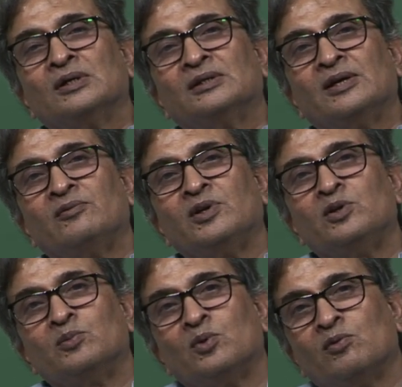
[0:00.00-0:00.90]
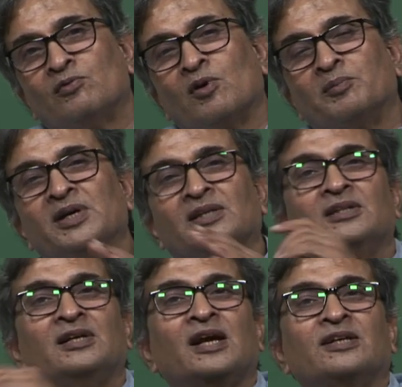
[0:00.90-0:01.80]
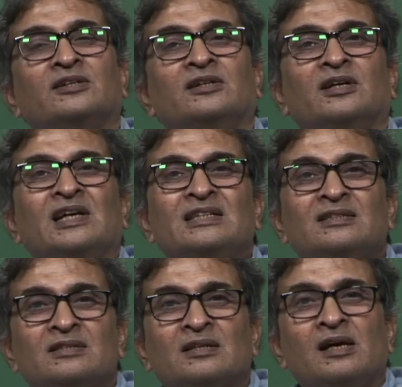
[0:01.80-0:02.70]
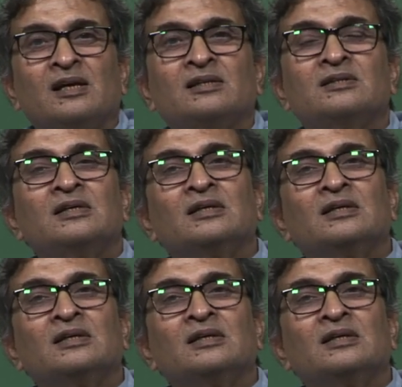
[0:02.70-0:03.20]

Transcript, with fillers: that when you move from the other direction against the scales,